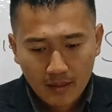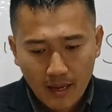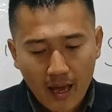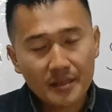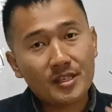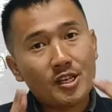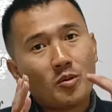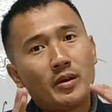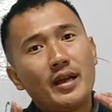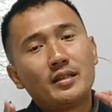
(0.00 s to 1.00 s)
and
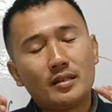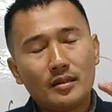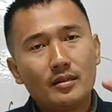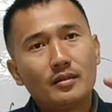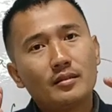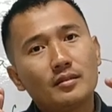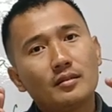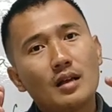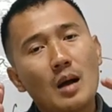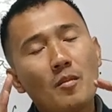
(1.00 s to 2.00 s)
circulate
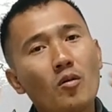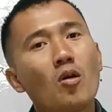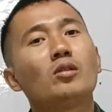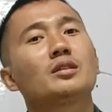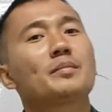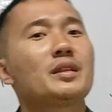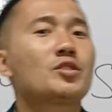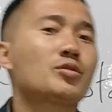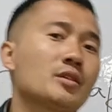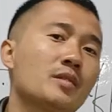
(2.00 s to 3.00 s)
among all the
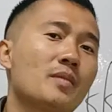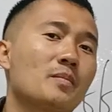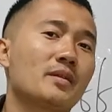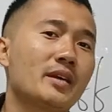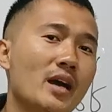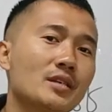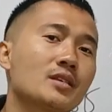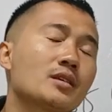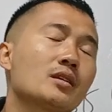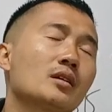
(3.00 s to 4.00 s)
ministries and departments.
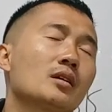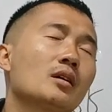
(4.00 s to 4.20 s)
Yes.